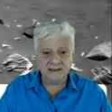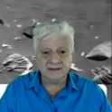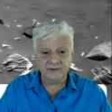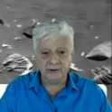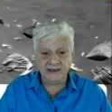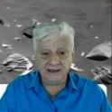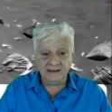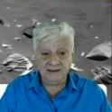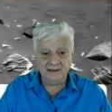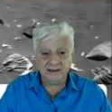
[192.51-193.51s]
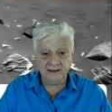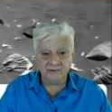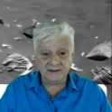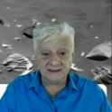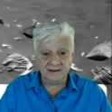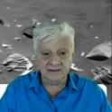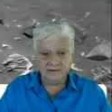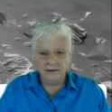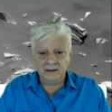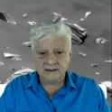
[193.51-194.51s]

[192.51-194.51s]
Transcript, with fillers: It's really interesting.